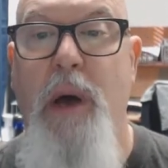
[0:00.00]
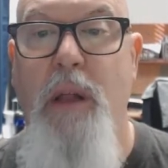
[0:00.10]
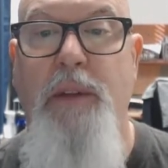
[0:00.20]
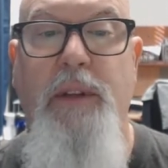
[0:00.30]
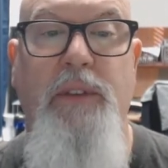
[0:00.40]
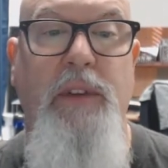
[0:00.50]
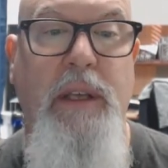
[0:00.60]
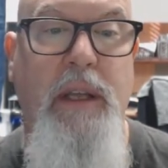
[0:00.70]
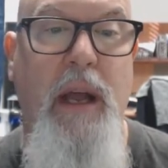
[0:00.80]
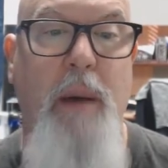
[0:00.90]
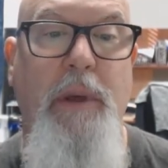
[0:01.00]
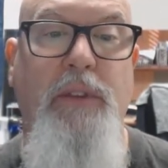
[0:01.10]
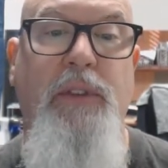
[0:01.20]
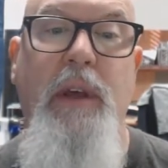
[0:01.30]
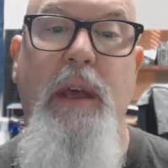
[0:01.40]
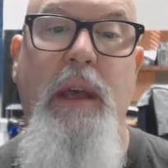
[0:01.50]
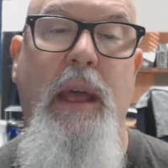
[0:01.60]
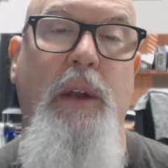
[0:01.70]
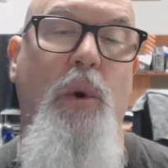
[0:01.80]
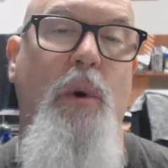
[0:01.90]
politics, and economics,
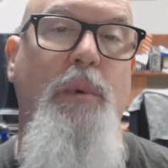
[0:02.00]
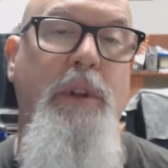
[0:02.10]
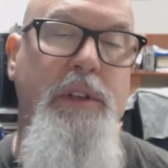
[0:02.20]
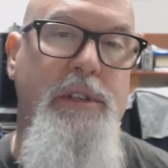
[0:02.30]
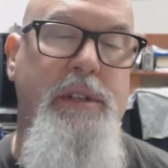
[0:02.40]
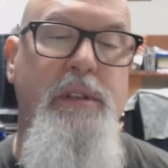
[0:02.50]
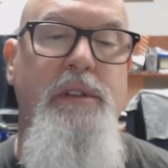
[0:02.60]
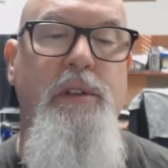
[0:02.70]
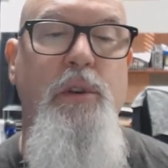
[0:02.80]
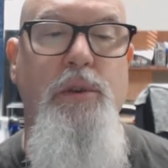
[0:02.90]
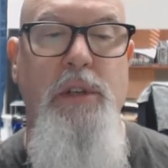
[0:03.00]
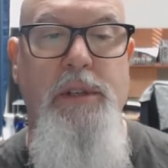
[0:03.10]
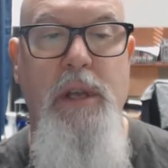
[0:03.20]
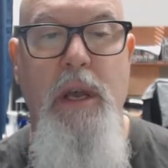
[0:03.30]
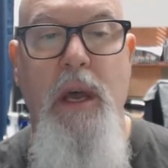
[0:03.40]
and/or religious institutions.